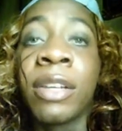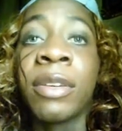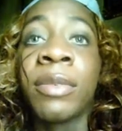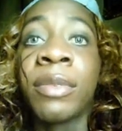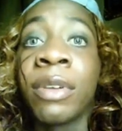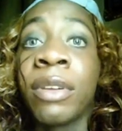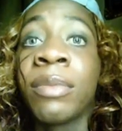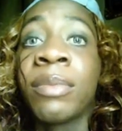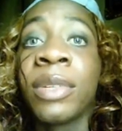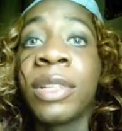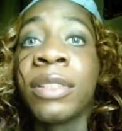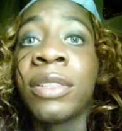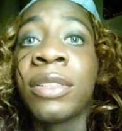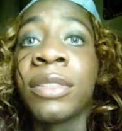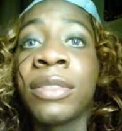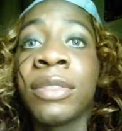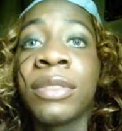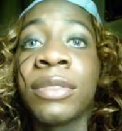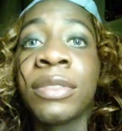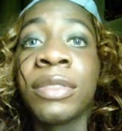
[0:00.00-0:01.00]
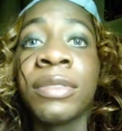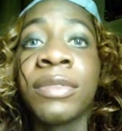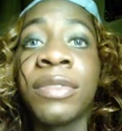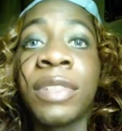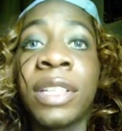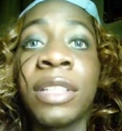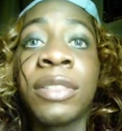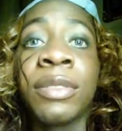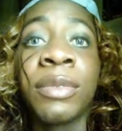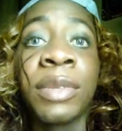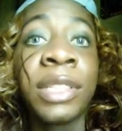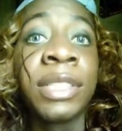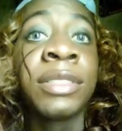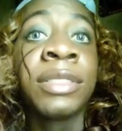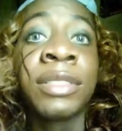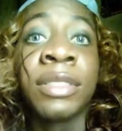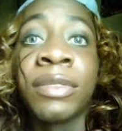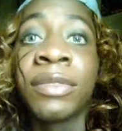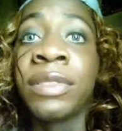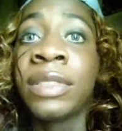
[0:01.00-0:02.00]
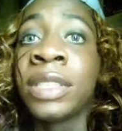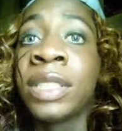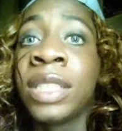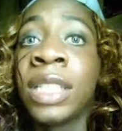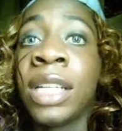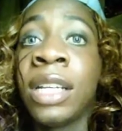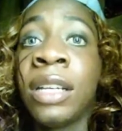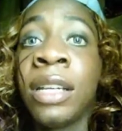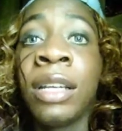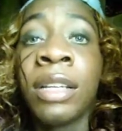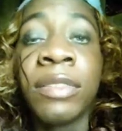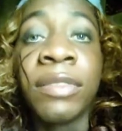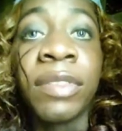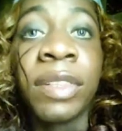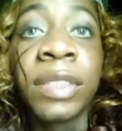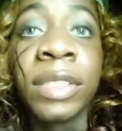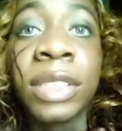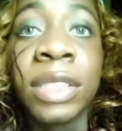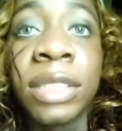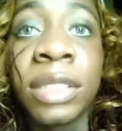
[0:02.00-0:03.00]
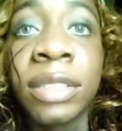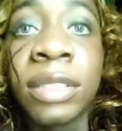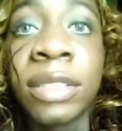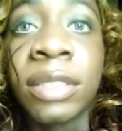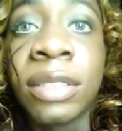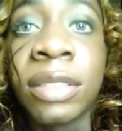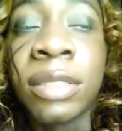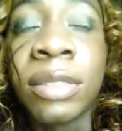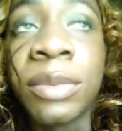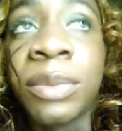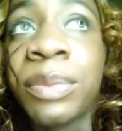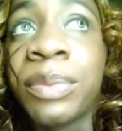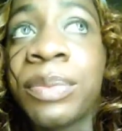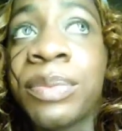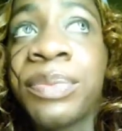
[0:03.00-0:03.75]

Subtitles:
her mother and father raised her very, very good. So,